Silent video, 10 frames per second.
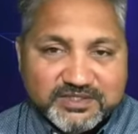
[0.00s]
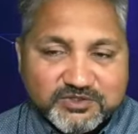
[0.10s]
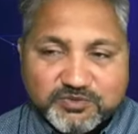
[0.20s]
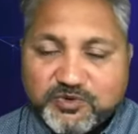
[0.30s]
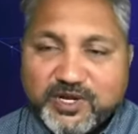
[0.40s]

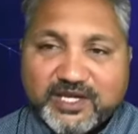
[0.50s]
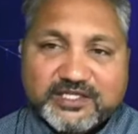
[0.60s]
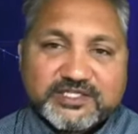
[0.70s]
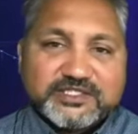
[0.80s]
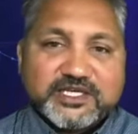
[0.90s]
to protect
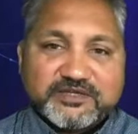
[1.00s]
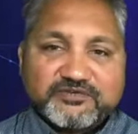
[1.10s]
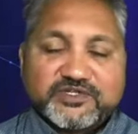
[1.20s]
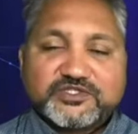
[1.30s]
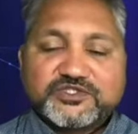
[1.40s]
these native
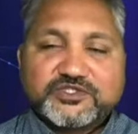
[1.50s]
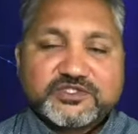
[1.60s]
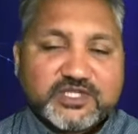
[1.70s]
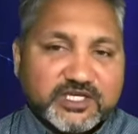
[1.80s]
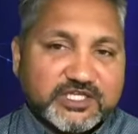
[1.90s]

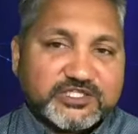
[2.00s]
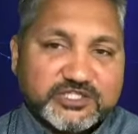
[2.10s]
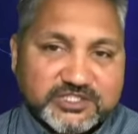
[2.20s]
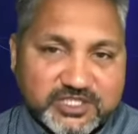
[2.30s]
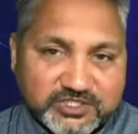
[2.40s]
cultures,
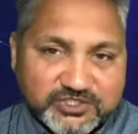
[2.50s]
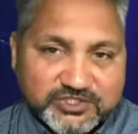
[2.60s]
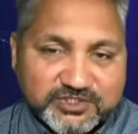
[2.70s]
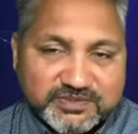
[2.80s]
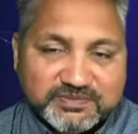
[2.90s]
indigenous
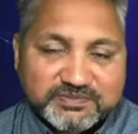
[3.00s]
cultures,